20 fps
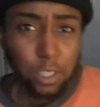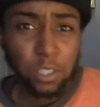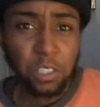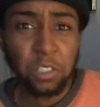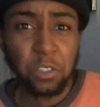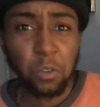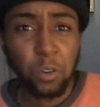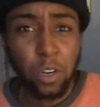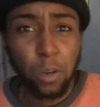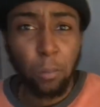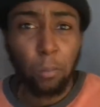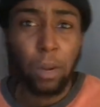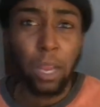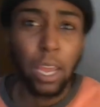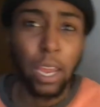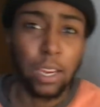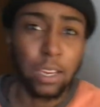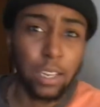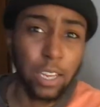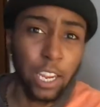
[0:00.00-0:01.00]
join
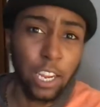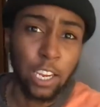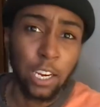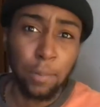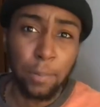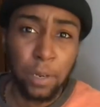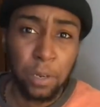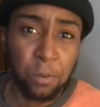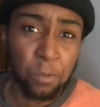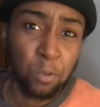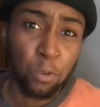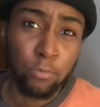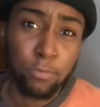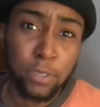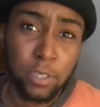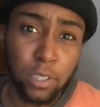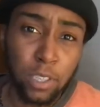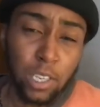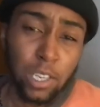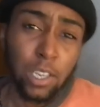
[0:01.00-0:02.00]
Black anime
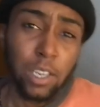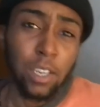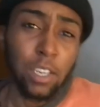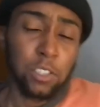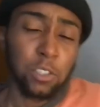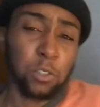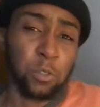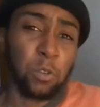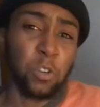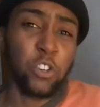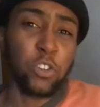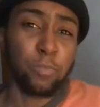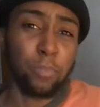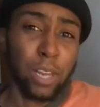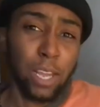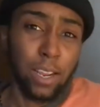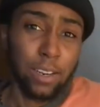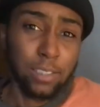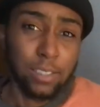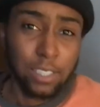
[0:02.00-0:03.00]
groups, join
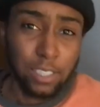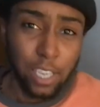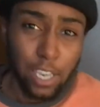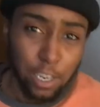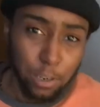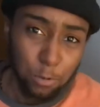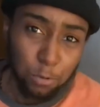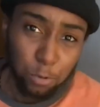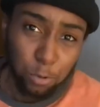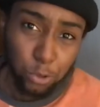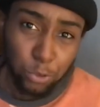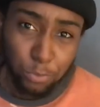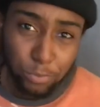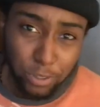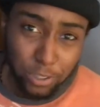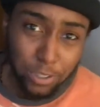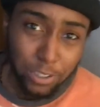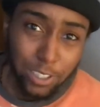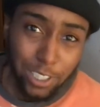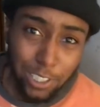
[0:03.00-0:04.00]
Black skate
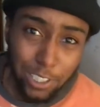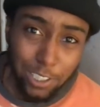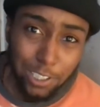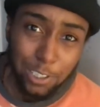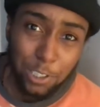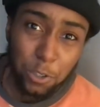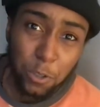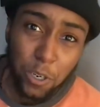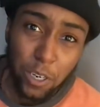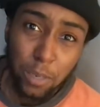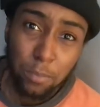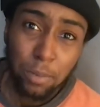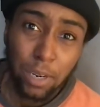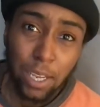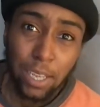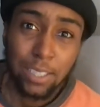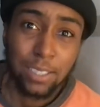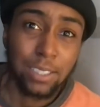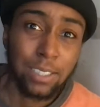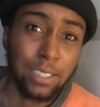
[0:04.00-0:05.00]
groups, join
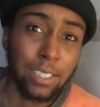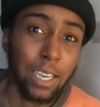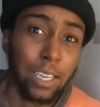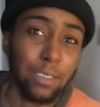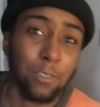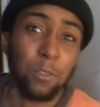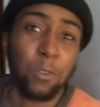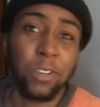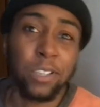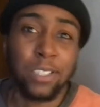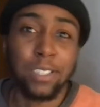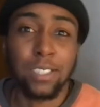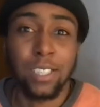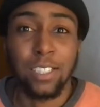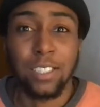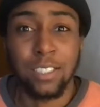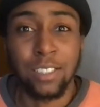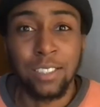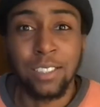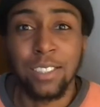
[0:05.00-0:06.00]
Black skate
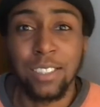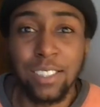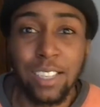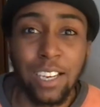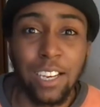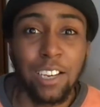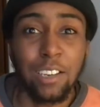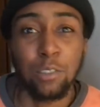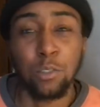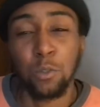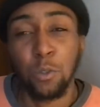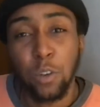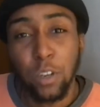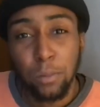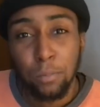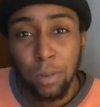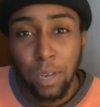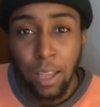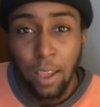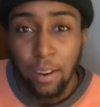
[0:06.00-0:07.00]
organizations, join
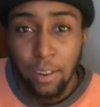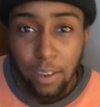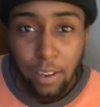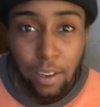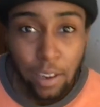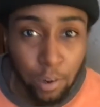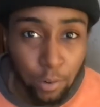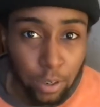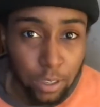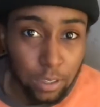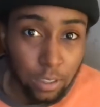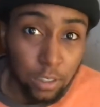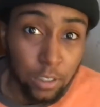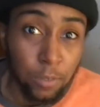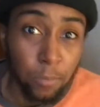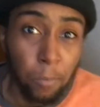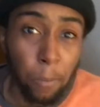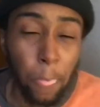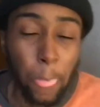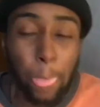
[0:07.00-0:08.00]
Black
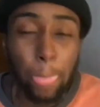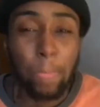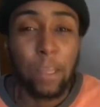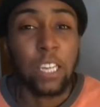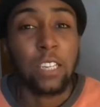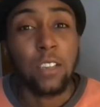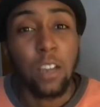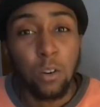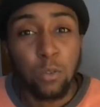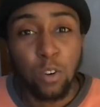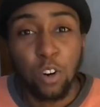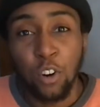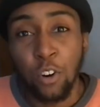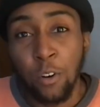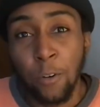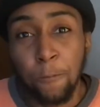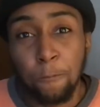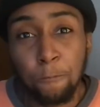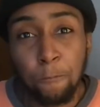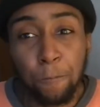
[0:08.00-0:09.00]
everything. It don't
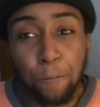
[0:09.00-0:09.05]
hurt.